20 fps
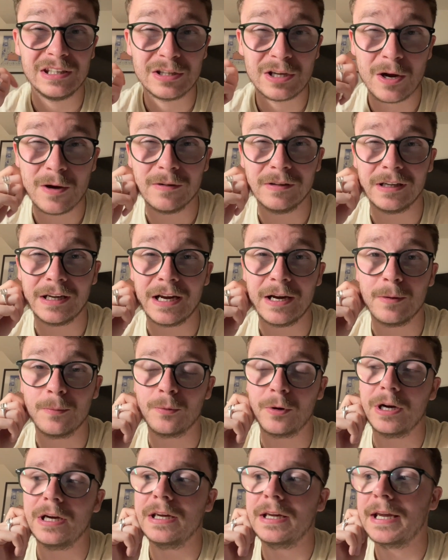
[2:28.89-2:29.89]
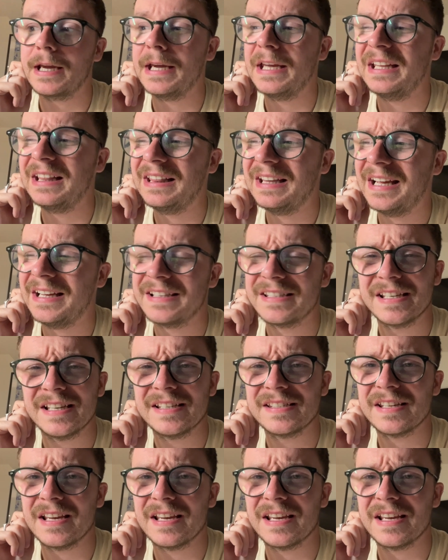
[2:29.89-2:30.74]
coli outbreak in lettuce